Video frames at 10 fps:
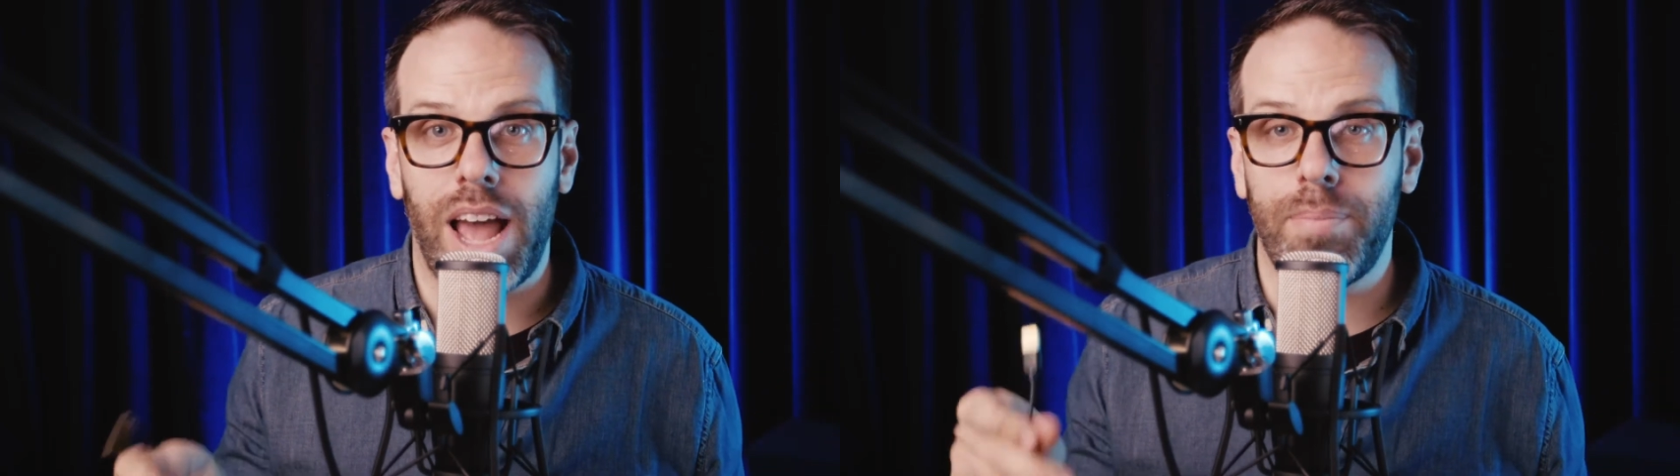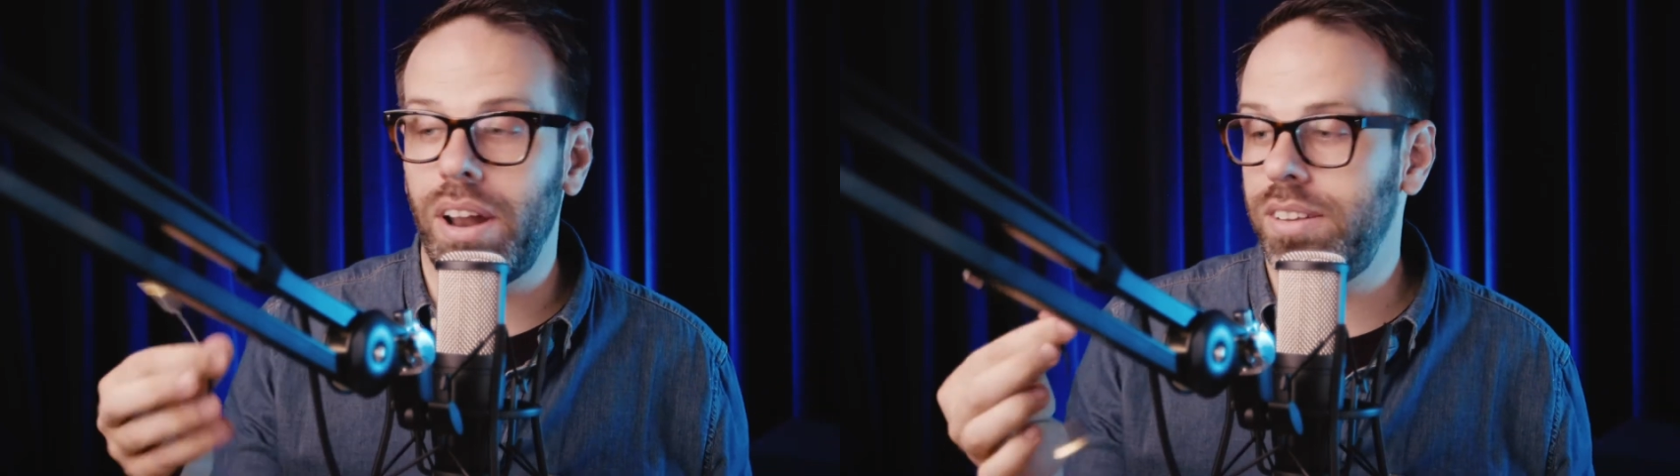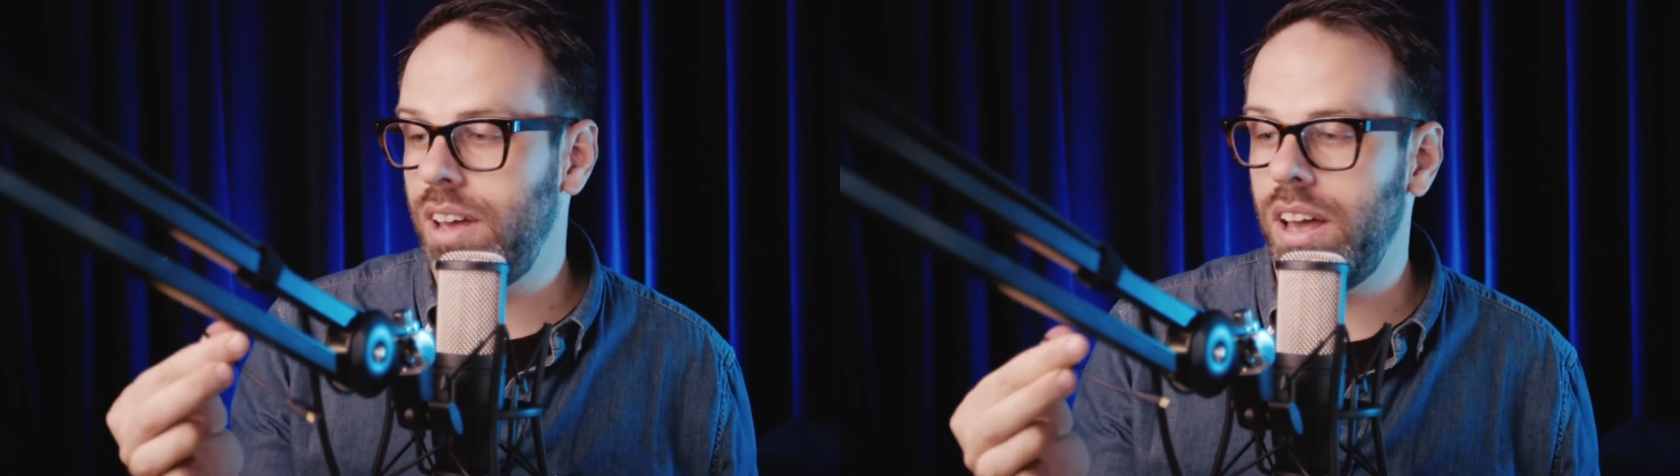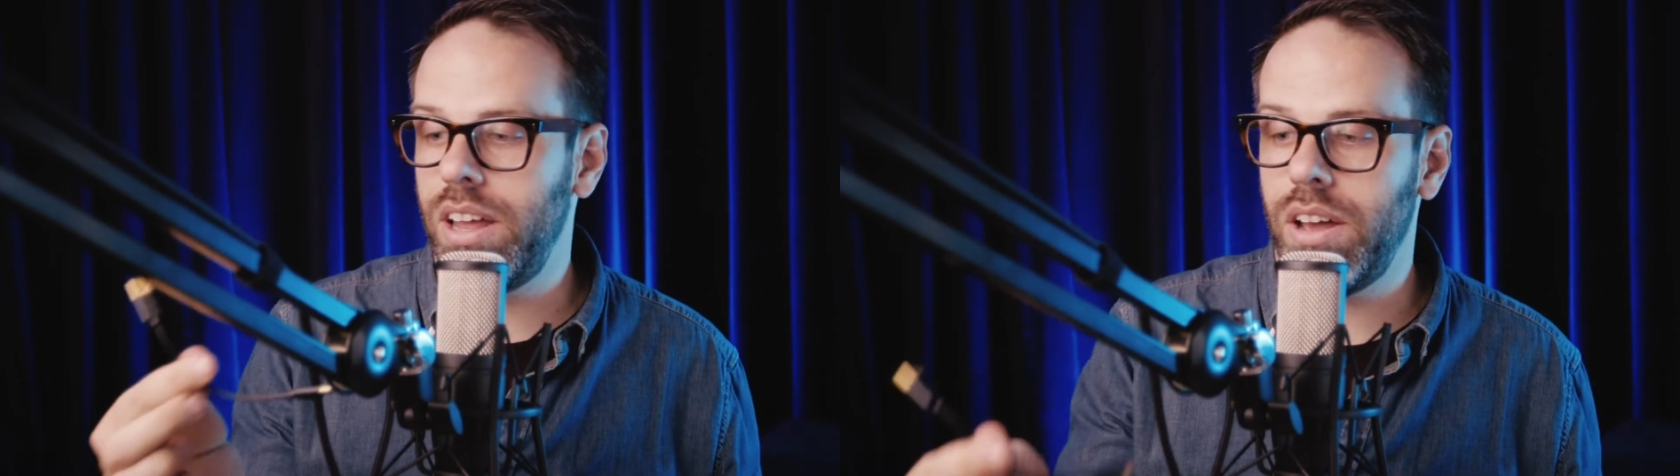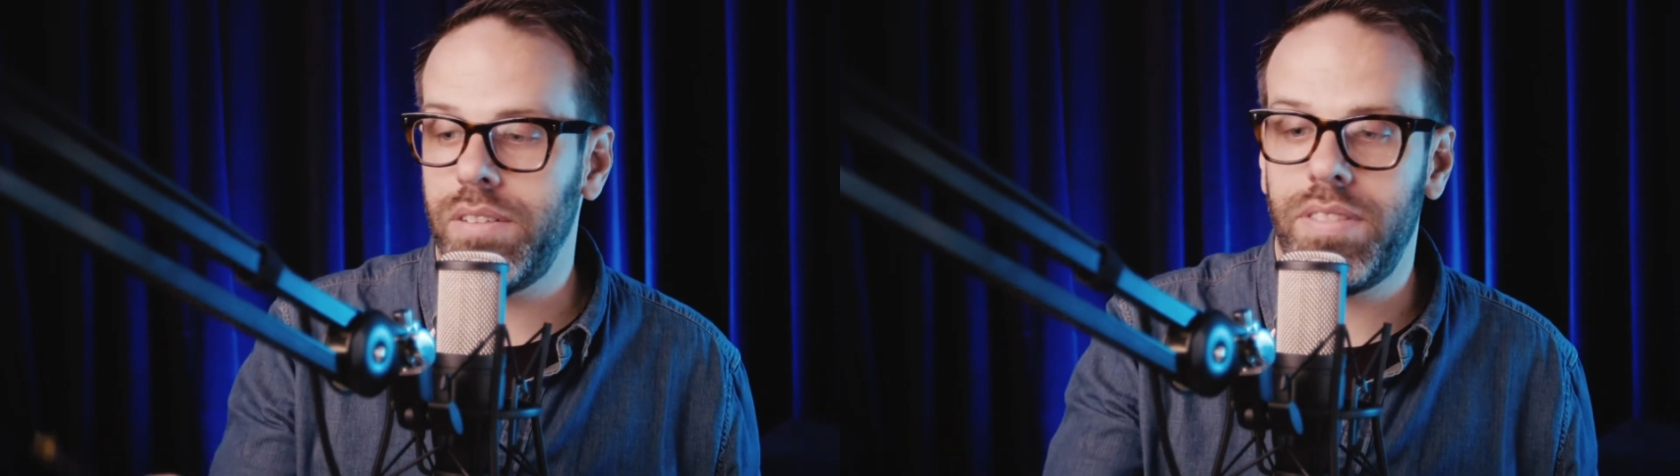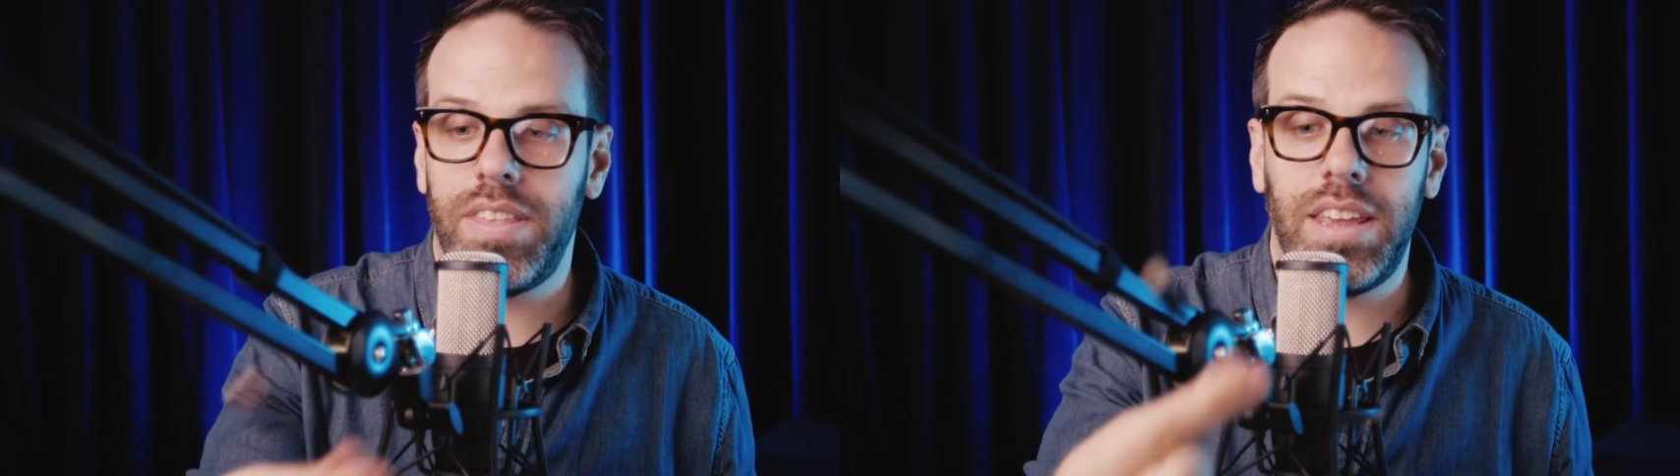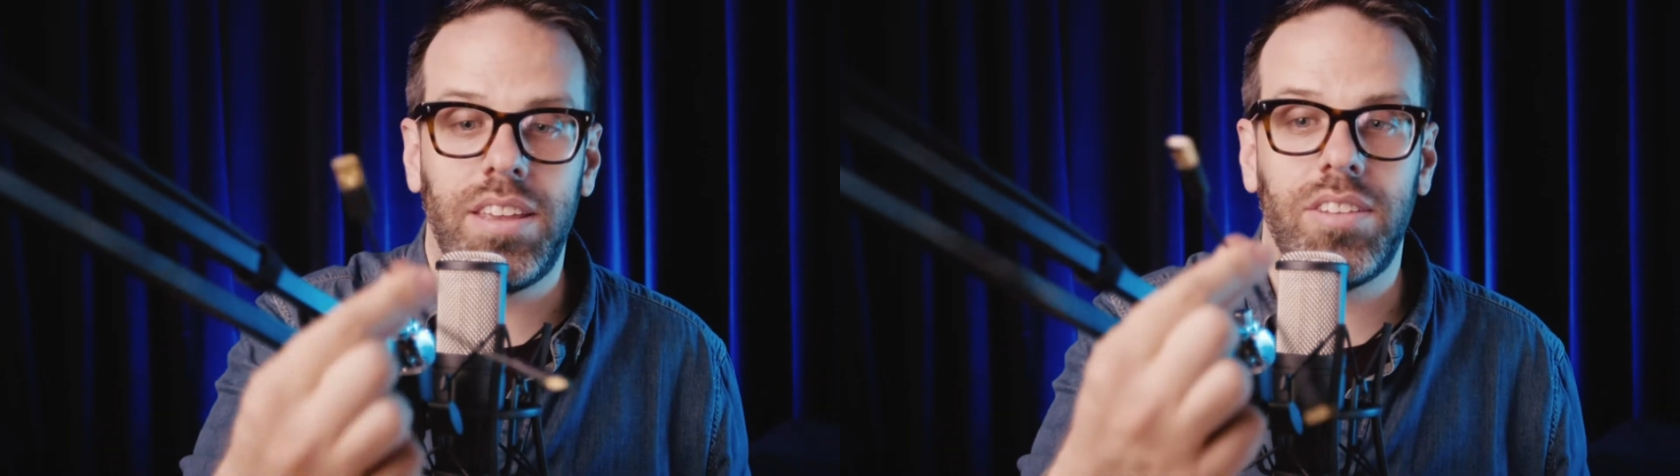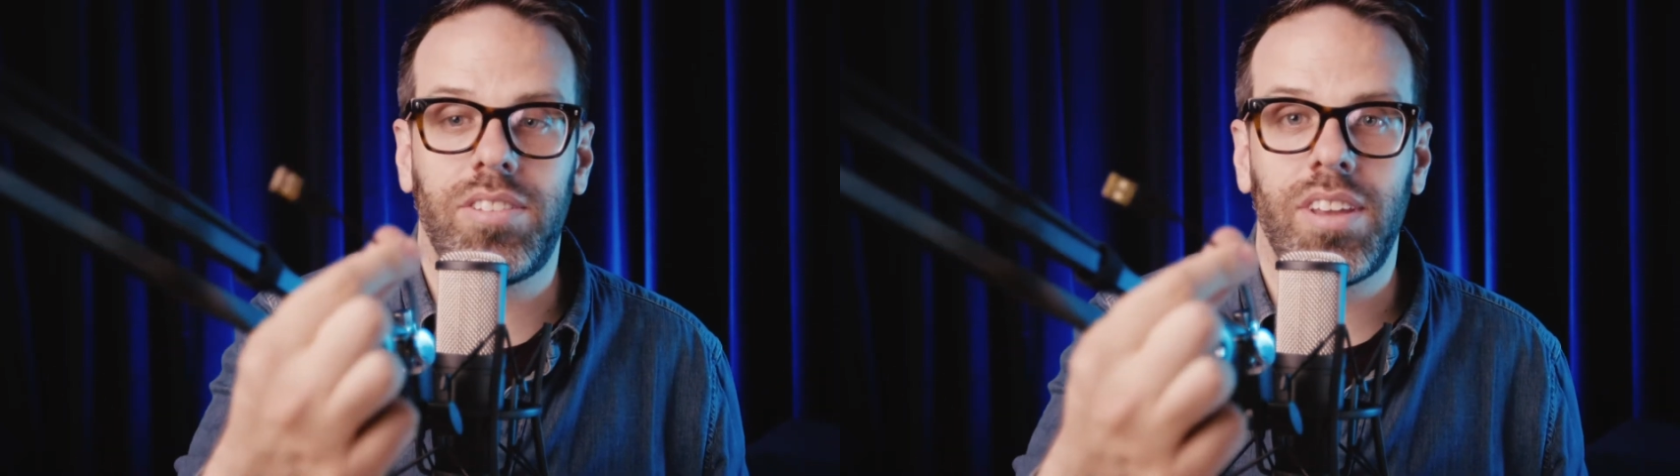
I bought a ton of these